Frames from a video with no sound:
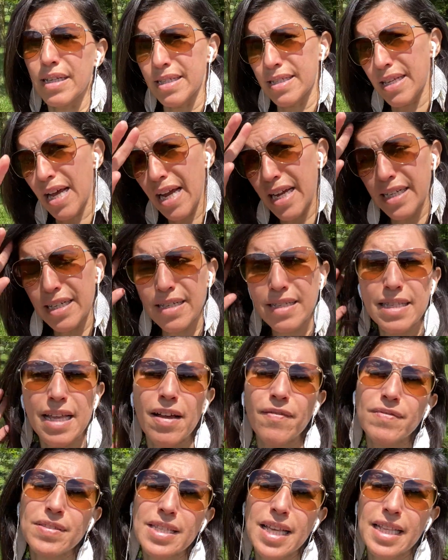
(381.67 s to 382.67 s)
The scientists
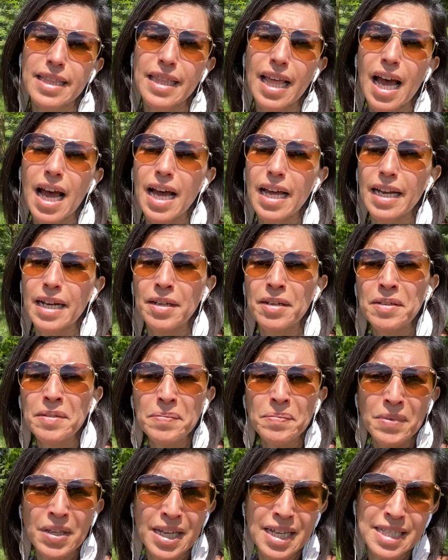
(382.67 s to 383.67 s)
have said that and
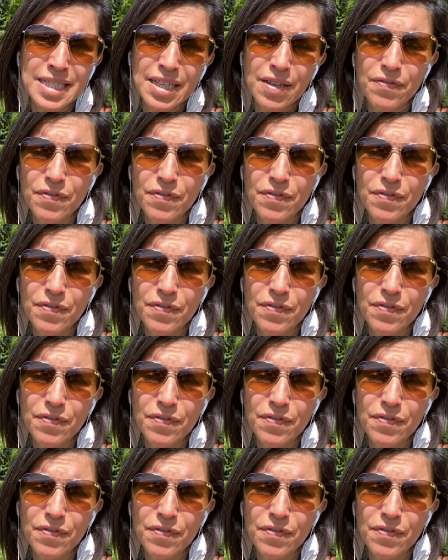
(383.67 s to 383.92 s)
it's